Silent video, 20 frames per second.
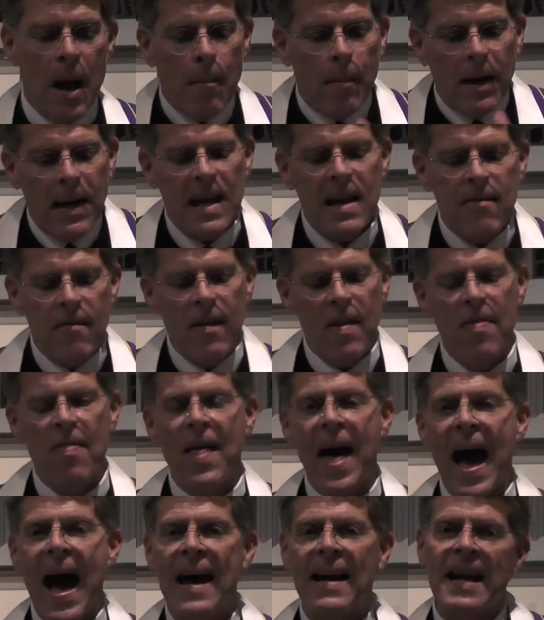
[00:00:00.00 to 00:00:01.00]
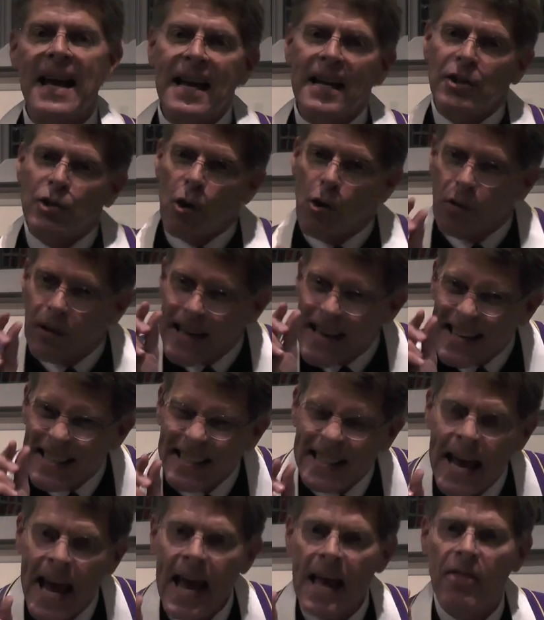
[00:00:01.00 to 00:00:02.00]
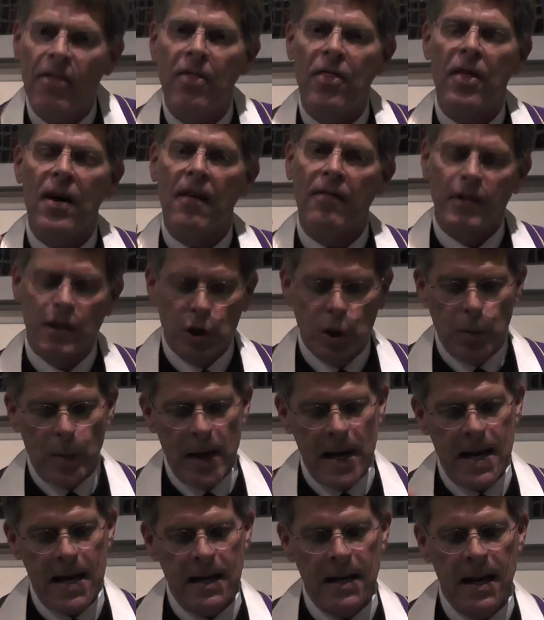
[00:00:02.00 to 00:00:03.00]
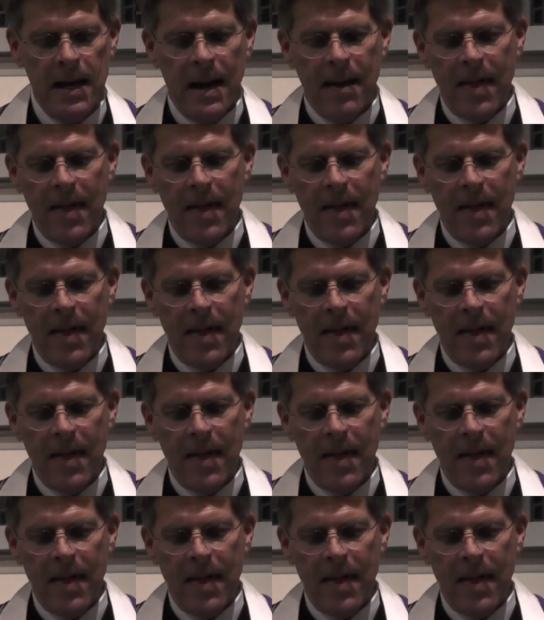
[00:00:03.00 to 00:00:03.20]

but even that is only a tenth of the speed